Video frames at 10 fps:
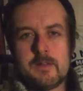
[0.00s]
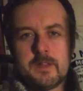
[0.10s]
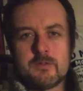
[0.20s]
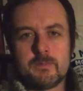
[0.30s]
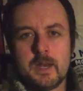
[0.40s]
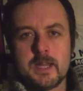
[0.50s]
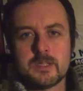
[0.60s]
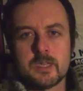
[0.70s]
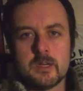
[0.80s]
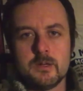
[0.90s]
If they'd
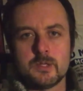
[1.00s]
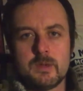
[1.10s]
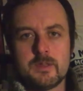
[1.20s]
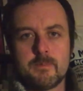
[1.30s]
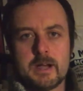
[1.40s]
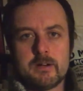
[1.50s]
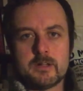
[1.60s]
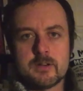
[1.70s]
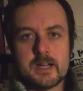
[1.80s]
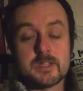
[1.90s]
replaced those with the Barrett
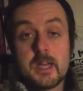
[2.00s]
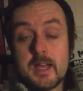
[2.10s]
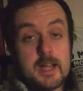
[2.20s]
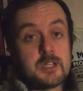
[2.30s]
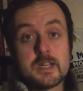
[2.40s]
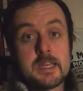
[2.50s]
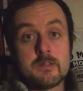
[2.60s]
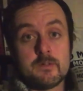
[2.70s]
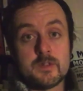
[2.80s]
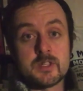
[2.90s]
tracks, actually
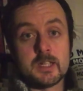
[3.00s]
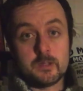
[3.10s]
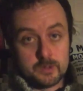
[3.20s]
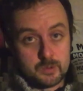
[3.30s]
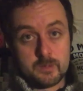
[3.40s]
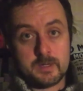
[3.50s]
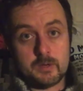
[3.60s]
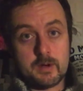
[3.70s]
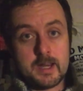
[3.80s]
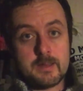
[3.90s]
either of the singles would have been
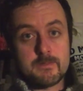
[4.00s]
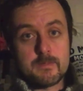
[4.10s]
great.